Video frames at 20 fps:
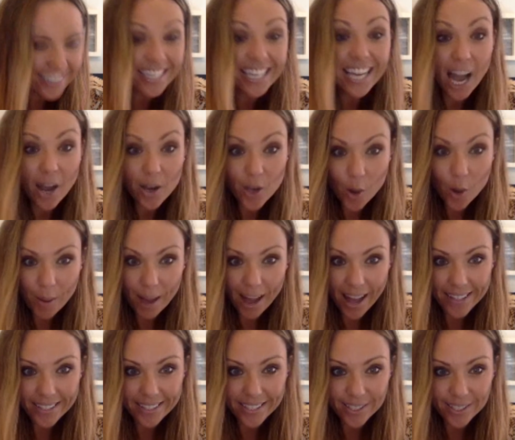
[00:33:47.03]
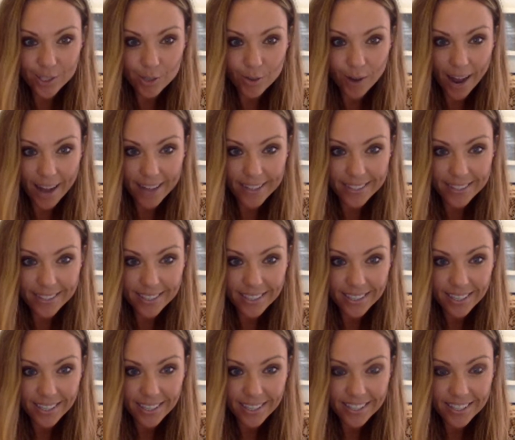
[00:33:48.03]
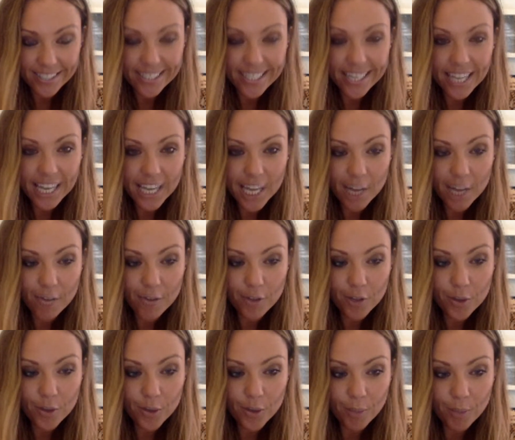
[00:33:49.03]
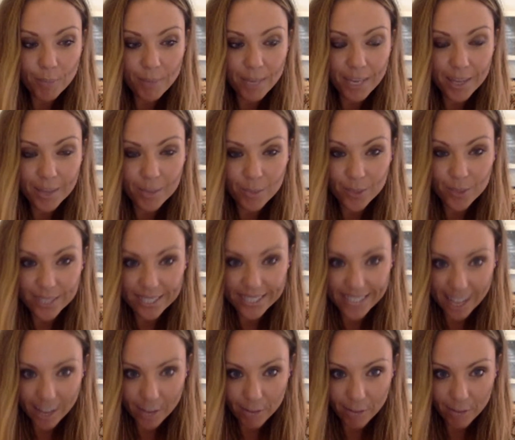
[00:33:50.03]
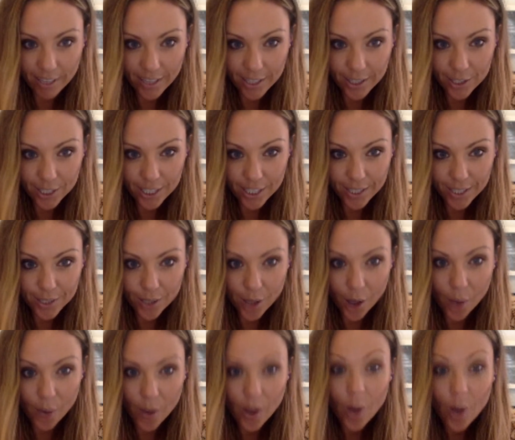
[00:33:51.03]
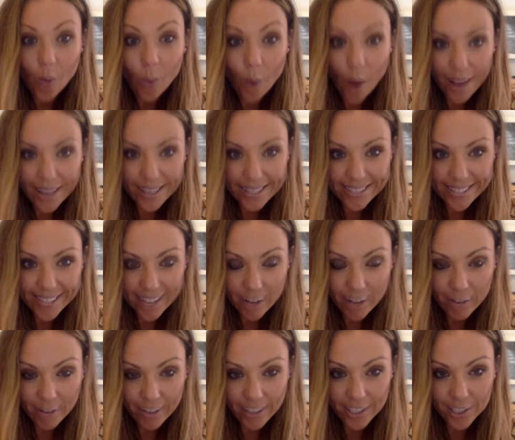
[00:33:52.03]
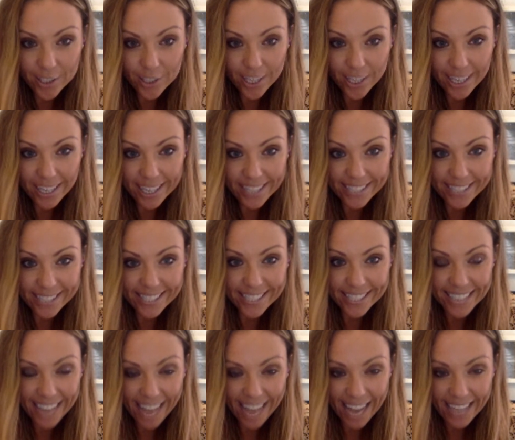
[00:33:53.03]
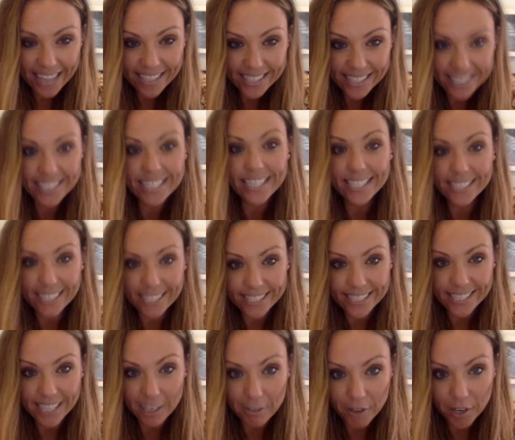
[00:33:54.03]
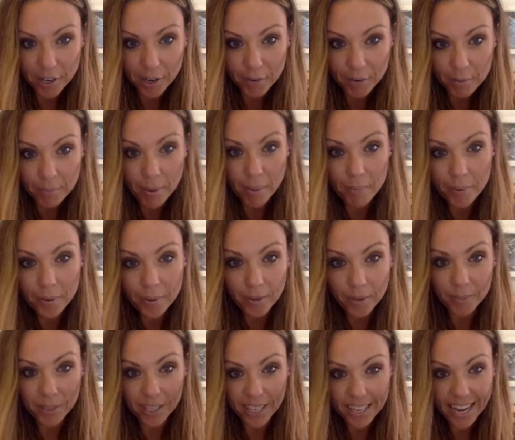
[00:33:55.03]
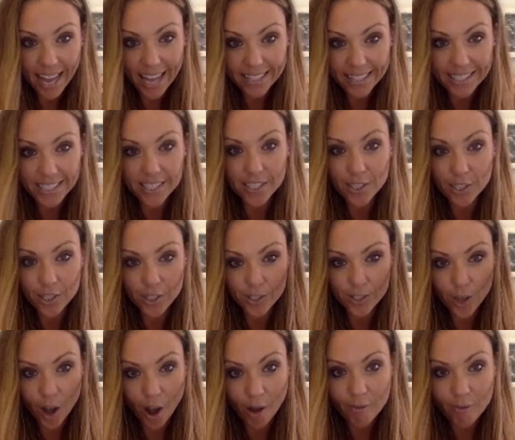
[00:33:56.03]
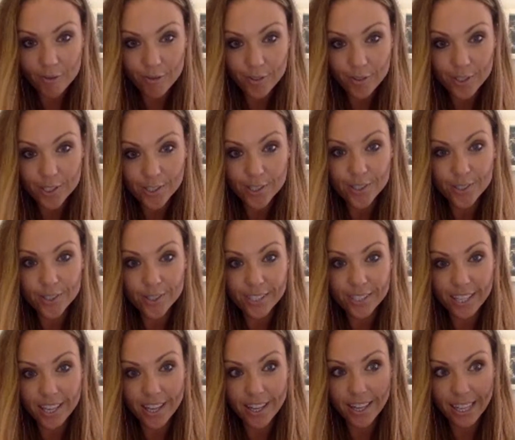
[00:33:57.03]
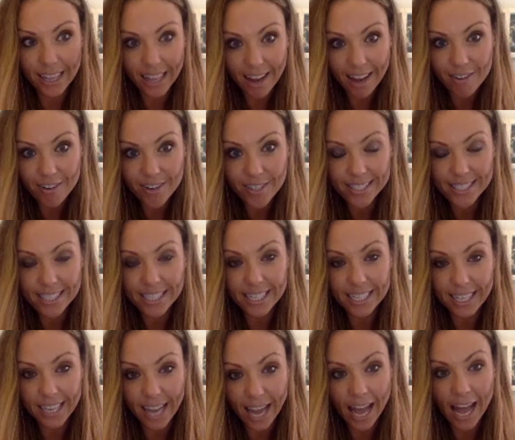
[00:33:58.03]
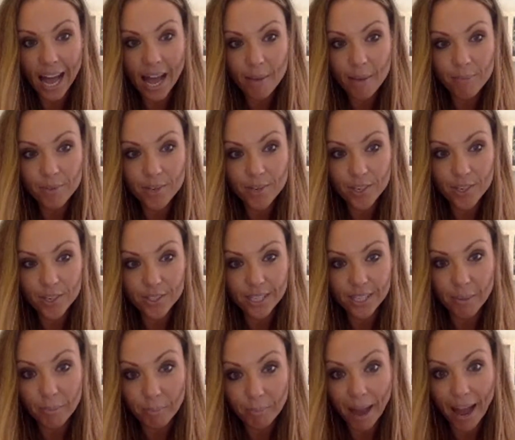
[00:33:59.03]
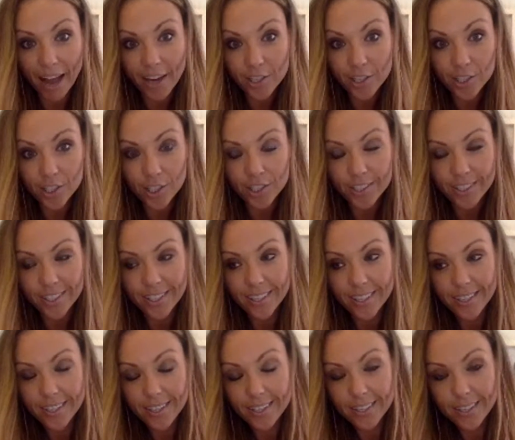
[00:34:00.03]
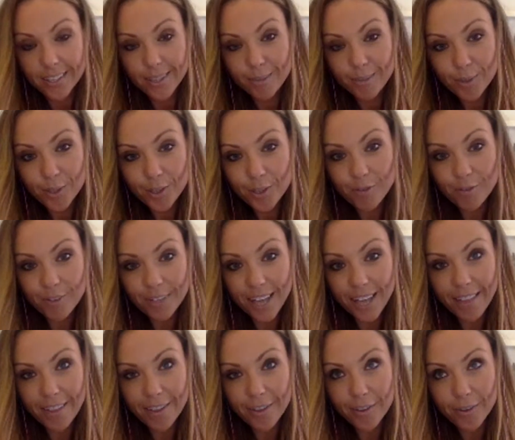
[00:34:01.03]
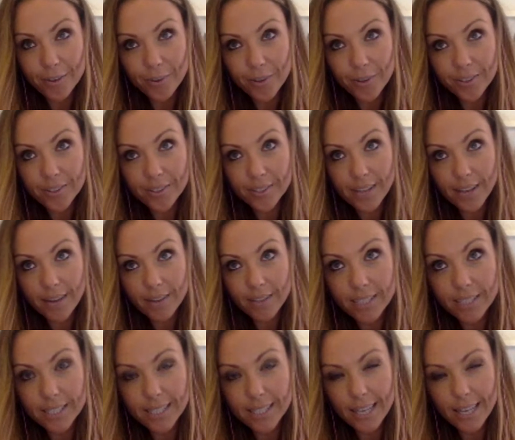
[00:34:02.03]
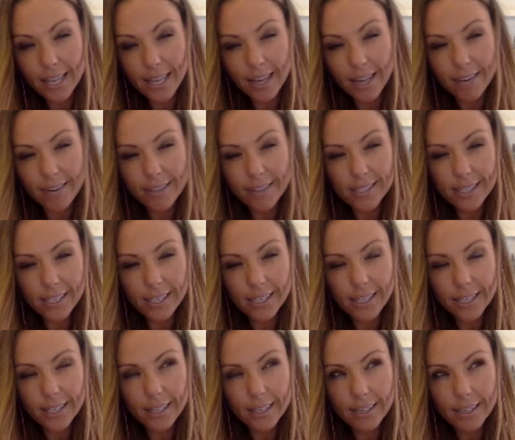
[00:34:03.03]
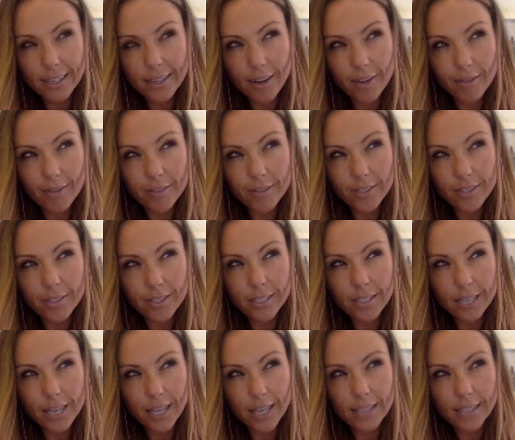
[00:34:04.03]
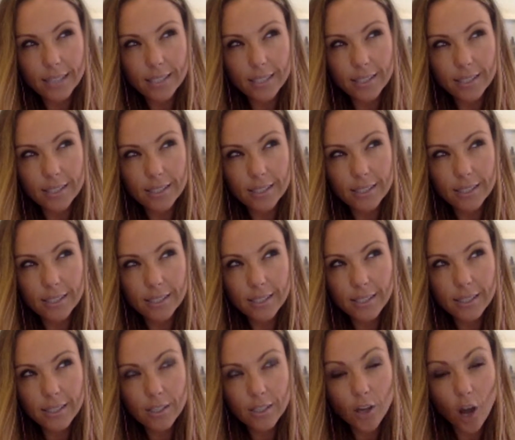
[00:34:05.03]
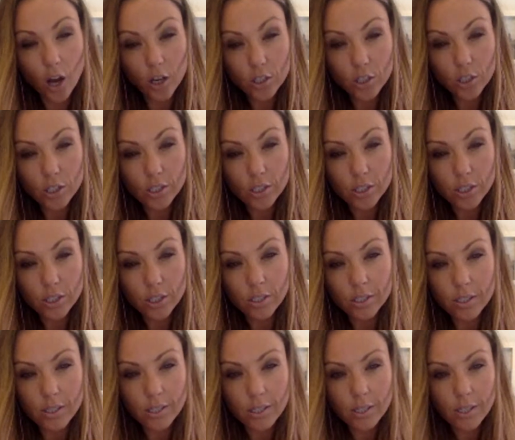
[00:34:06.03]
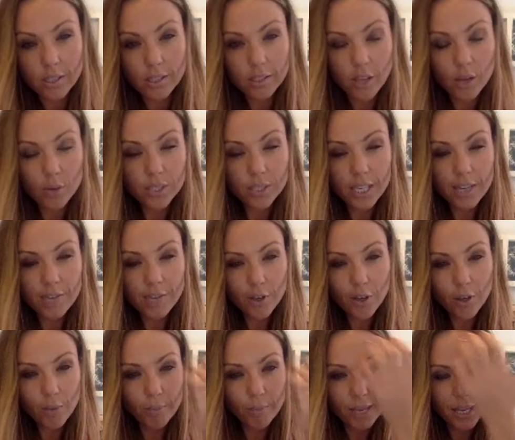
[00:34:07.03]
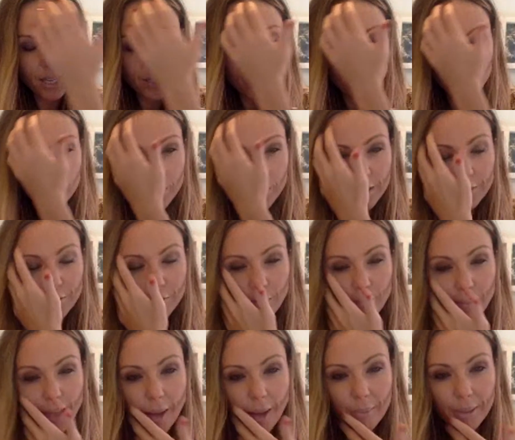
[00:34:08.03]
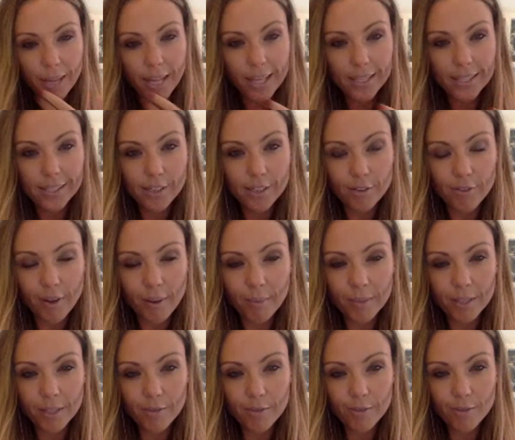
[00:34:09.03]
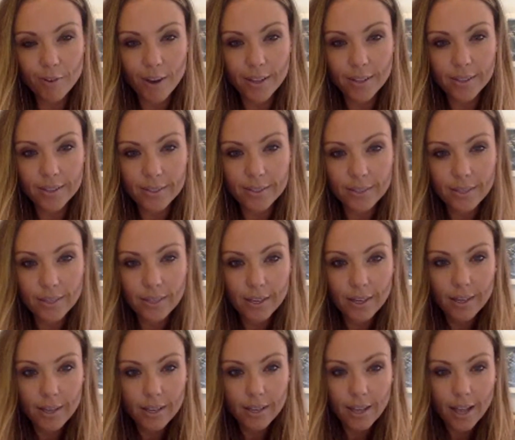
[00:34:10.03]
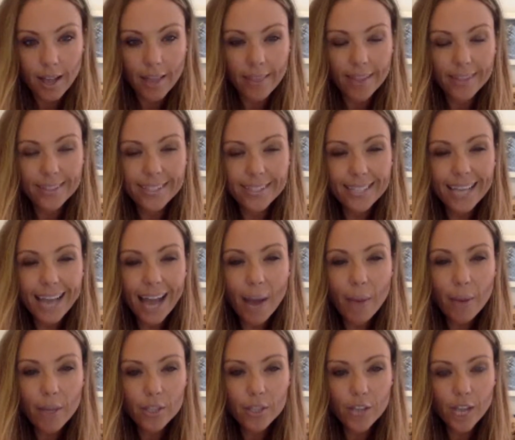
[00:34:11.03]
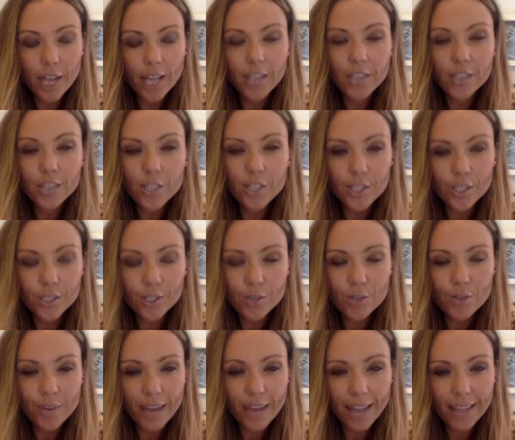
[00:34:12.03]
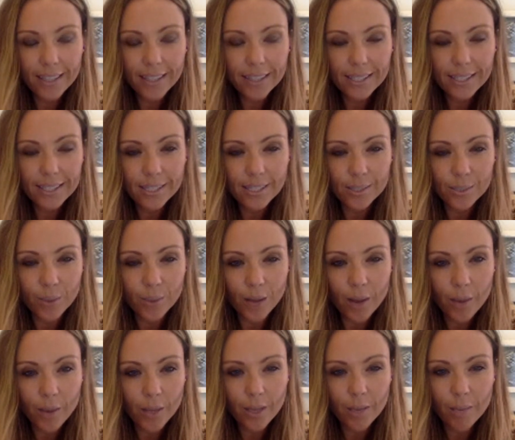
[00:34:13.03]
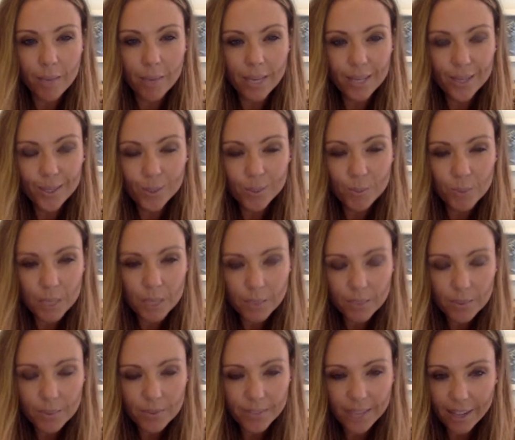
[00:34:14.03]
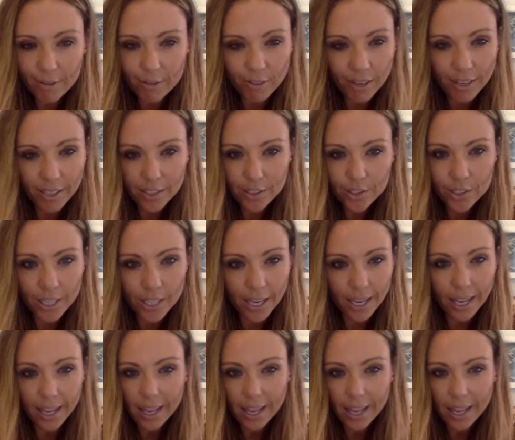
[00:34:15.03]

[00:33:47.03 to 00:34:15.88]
how your parts interact. See if you can meet them with self energy. So what is self energy? It's the 9 C's. Let's see if I can remember them. Connectedness, confidence, clarity, calmness, compassion. I'm going to forget the other ones now. I say clarity, confidence, connectedness, consciousness? So see if you can meet somebody from that place, your family and friends, and then see how it changes your reality as well. When you meet somebody with self energy,